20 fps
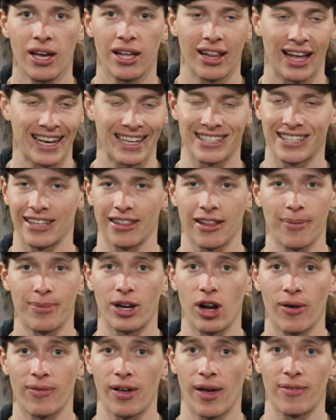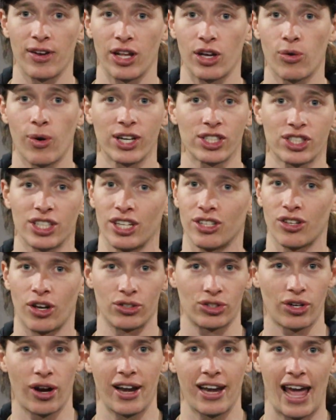Like I said, let me know if you have any questions. I'll
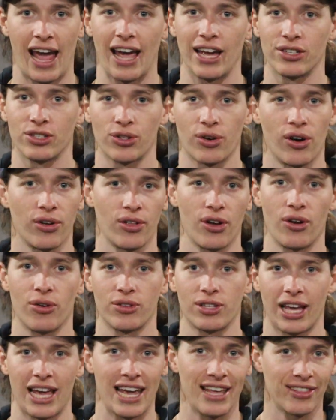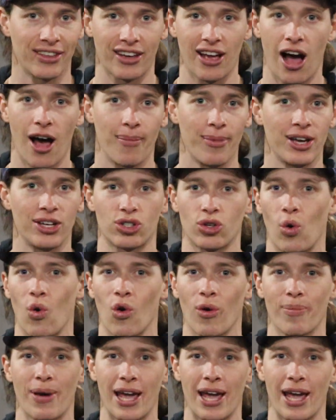try to answer all those in the comments or